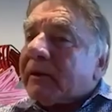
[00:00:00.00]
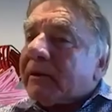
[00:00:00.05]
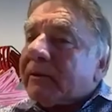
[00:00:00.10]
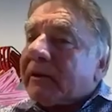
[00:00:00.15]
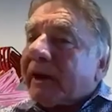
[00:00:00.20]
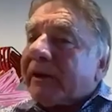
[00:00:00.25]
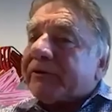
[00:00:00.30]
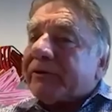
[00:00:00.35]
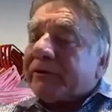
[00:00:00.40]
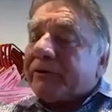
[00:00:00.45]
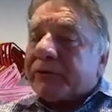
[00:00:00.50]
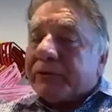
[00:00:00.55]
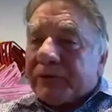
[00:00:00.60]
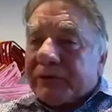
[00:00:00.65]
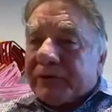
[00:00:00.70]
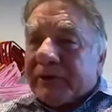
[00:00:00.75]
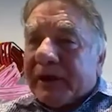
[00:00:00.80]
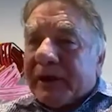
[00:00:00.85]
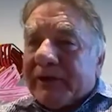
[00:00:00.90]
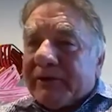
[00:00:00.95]
Now, to do
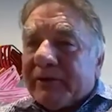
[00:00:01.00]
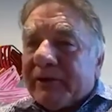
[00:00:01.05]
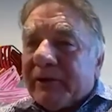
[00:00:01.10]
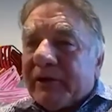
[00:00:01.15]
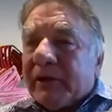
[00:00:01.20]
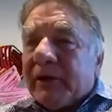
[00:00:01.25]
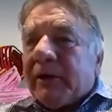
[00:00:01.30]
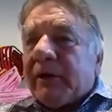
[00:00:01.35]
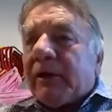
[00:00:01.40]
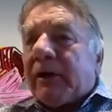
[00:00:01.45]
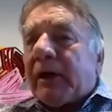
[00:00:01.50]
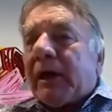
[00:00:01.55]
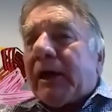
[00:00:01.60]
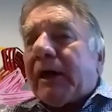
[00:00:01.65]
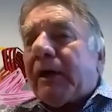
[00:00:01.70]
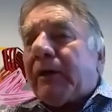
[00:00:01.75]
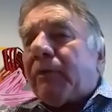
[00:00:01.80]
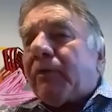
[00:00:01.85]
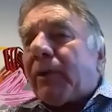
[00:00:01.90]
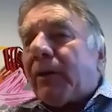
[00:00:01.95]
that,
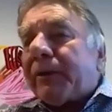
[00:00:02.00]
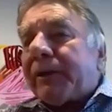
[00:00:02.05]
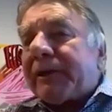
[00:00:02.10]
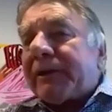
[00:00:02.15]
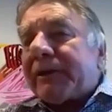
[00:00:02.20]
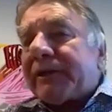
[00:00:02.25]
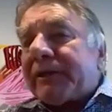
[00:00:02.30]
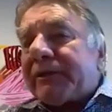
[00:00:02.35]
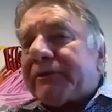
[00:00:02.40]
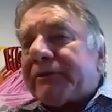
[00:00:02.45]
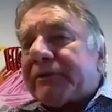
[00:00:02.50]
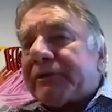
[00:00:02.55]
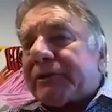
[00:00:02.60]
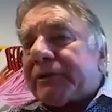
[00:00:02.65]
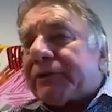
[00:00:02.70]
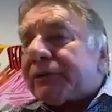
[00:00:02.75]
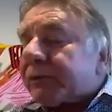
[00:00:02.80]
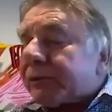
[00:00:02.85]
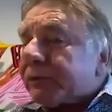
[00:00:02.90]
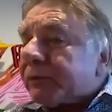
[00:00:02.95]
what we need to
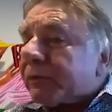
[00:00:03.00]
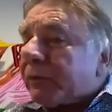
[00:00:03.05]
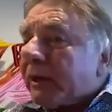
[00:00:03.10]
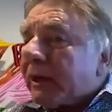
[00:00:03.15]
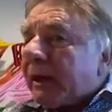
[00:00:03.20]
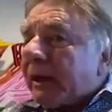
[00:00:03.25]
do